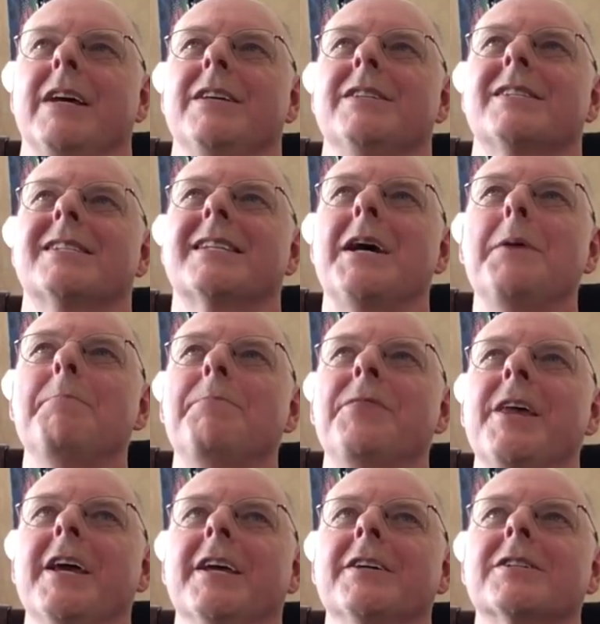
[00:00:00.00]

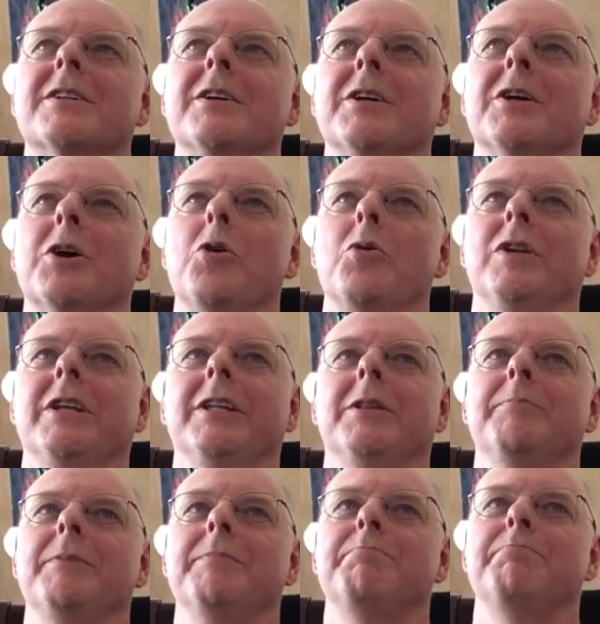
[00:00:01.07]
Something is going to go a little
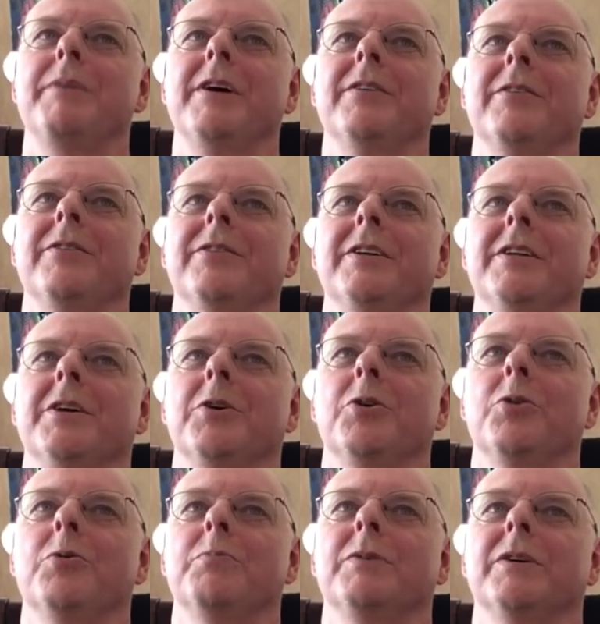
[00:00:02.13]
bit better than you
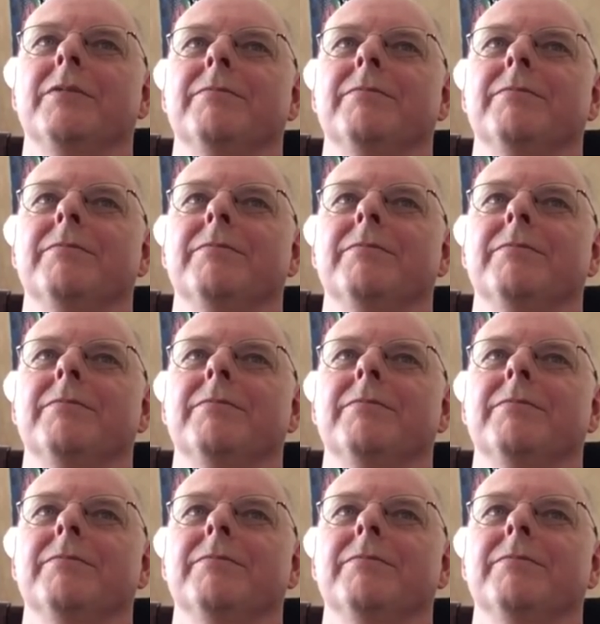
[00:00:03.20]
hope.